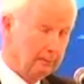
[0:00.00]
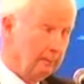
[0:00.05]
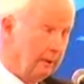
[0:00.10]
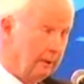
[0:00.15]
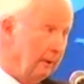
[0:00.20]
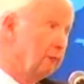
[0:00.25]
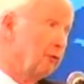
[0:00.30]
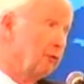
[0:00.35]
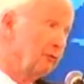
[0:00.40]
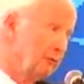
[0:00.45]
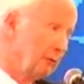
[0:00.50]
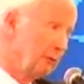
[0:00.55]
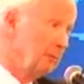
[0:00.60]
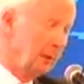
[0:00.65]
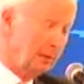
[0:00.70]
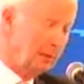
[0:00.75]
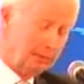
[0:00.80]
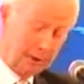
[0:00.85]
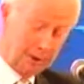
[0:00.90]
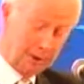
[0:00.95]
If it was from
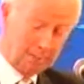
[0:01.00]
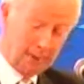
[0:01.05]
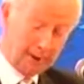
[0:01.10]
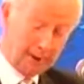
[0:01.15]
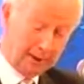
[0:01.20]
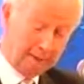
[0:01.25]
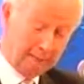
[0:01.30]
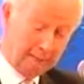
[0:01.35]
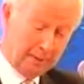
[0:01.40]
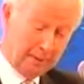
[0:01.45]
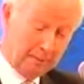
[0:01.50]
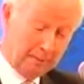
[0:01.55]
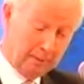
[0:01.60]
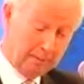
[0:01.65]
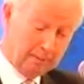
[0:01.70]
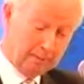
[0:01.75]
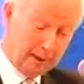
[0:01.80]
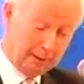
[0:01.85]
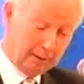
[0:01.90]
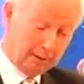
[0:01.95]
Limerick, it might even be a
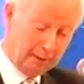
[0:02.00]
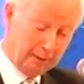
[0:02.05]
bit better.